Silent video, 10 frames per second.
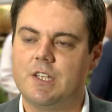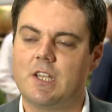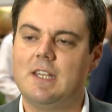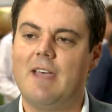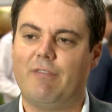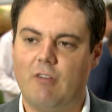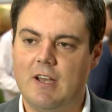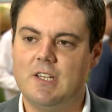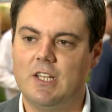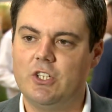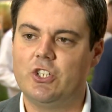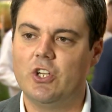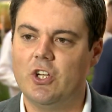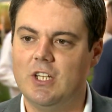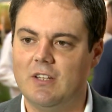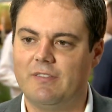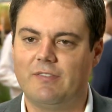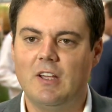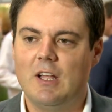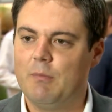There's a never-ending journey
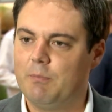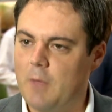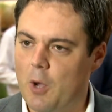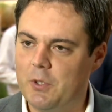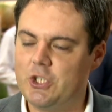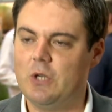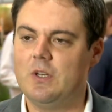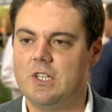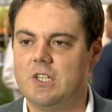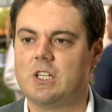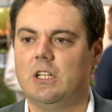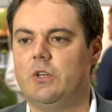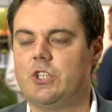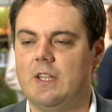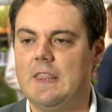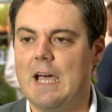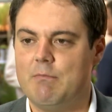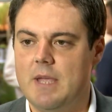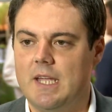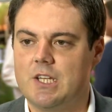of opportunity and solution in that
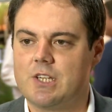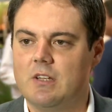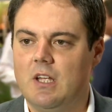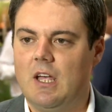mix.